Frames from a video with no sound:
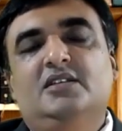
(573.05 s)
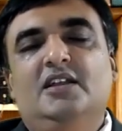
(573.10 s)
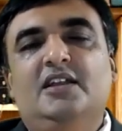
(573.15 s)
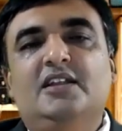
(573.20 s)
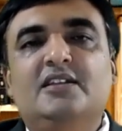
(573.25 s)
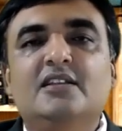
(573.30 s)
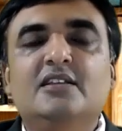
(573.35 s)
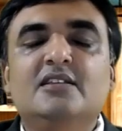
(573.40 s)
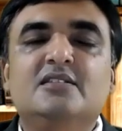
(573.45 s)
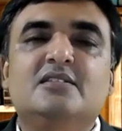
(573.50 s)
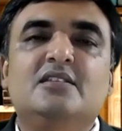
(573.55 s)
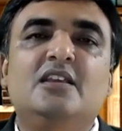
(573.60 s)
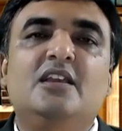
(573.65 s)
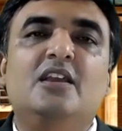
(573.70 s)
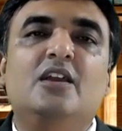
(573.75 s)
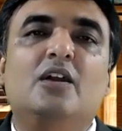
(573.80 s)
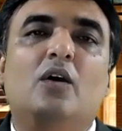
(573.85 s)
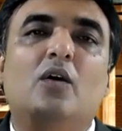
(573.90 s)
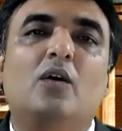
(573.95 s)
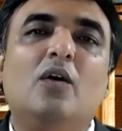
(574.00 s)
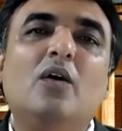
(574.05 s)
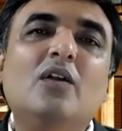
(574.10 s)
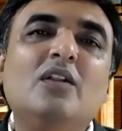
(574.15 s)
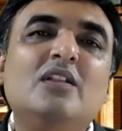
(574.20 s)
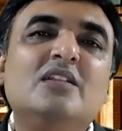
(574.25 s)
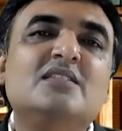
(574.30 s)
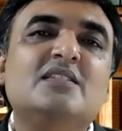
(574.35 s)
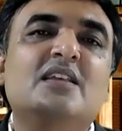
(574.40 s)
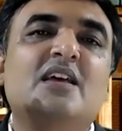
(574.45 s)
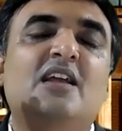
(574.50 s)
It is the
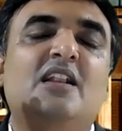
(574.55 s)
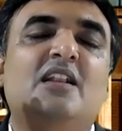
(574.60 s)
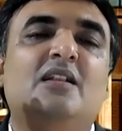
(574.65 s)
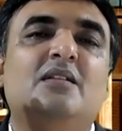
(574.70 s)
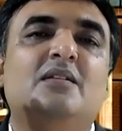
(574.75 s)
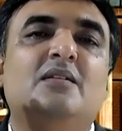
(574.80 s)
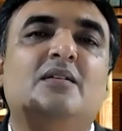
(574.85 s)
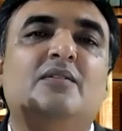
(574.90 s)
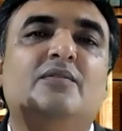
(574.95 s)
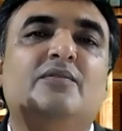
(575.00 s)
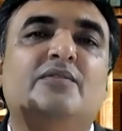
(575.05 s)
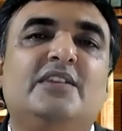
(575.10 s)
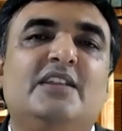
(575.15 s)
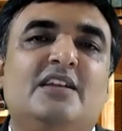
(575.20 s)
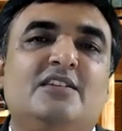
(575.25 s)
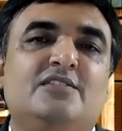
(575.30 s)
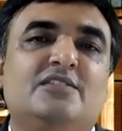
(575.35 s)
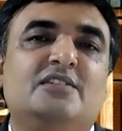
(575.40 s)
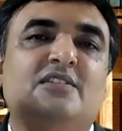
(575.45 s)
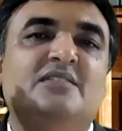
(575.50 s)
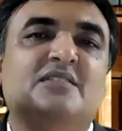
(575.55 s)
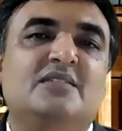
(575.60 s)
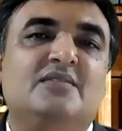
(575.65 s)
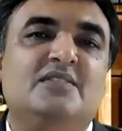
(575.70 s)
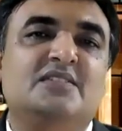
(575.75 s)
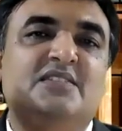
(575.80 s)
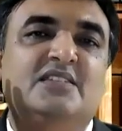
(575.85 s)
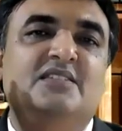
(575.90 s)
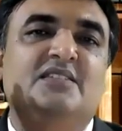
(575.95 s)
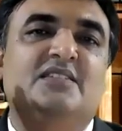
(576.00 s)
wholesale financial
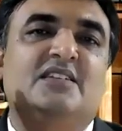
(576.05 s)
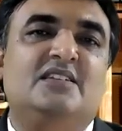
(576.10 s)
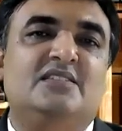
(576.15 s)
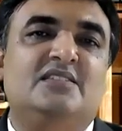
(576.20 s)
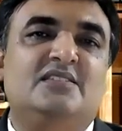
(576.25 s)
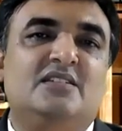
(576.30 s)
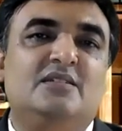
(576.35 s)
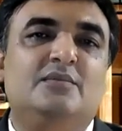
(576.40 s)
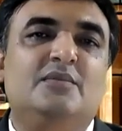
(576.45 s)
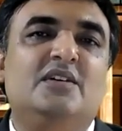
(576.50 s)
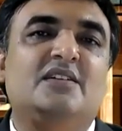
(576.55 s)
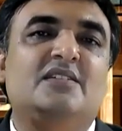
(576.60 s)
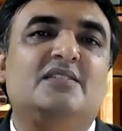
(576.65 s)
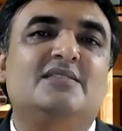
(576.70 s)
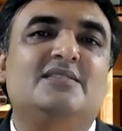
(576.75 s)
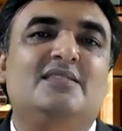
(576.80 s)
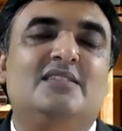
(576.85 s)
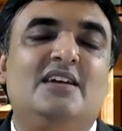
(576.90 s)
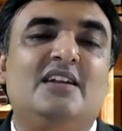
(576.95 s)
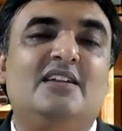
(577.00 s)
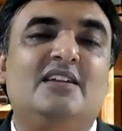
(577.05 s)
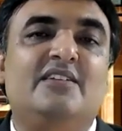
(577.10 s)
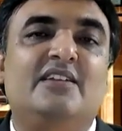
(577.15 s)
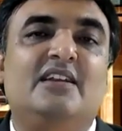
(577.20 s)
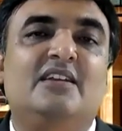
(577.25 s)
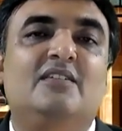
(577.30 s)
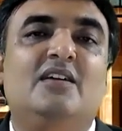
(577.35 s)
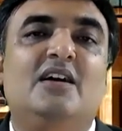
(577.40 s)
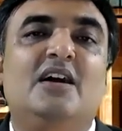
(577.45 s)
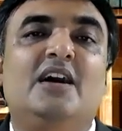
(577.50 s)
services customers that
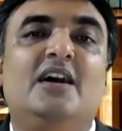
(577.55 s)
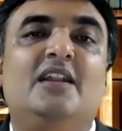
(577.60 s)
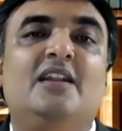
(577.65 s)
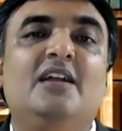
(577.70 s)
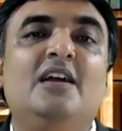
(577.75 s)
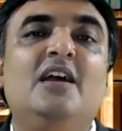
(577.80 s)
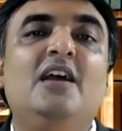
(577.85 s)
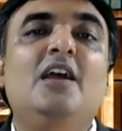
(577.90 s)
require